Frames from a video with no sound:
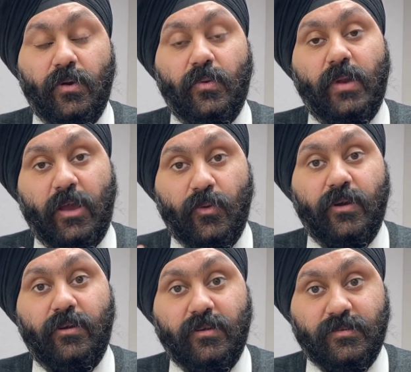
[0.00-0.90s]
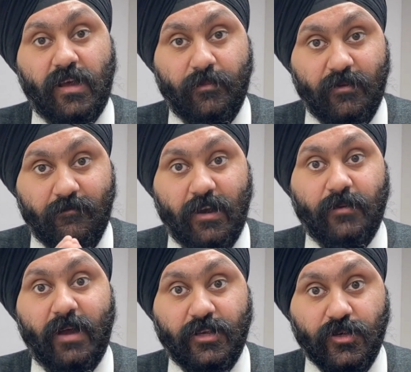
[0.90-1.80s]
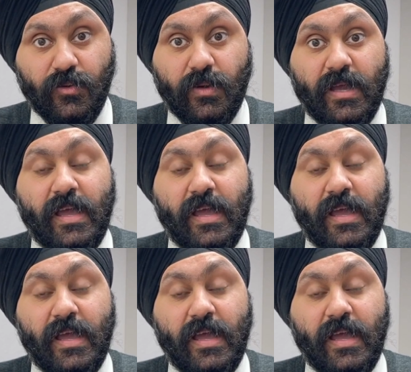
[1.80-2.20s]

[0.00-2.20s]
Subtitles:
or accurate returns are being filed by you.